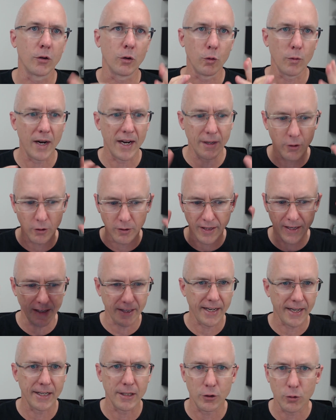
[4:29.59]
great, I'll
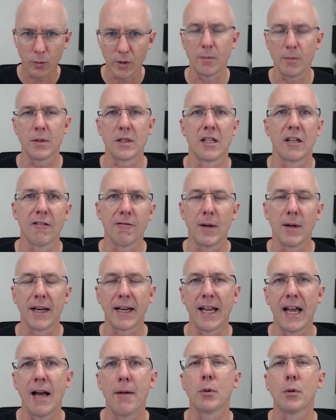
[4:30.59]
allocate 20% of my
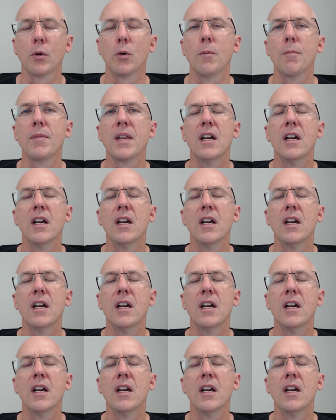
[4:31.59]
capital.